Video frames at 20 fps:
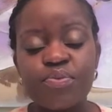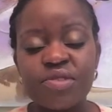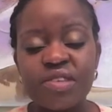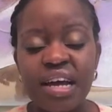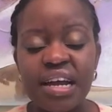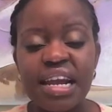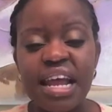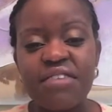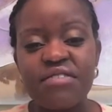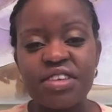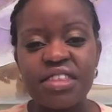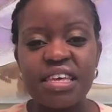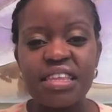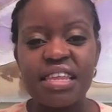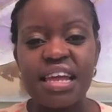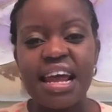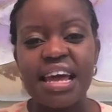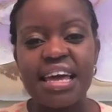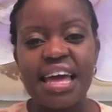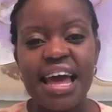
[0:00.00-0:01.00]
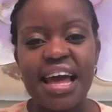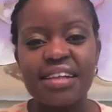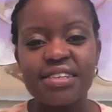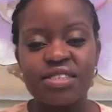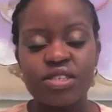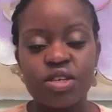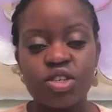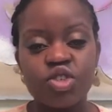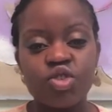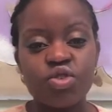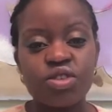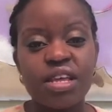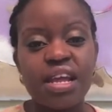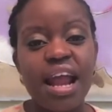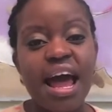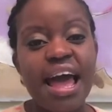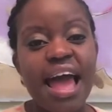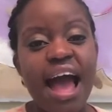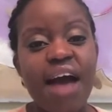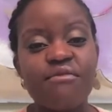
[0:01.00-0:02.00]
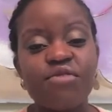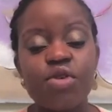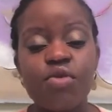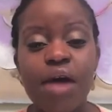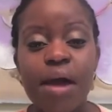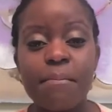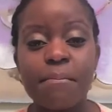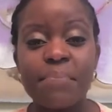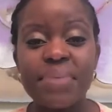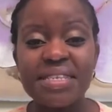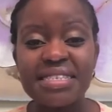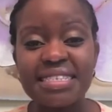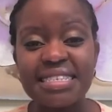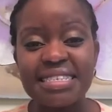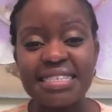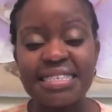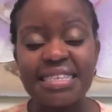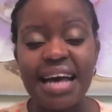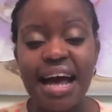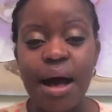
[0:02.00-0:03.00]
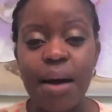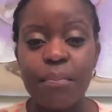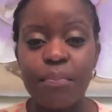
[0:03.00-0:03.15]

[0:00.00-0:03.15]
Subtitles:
done everything that I can to ensure that I have the right business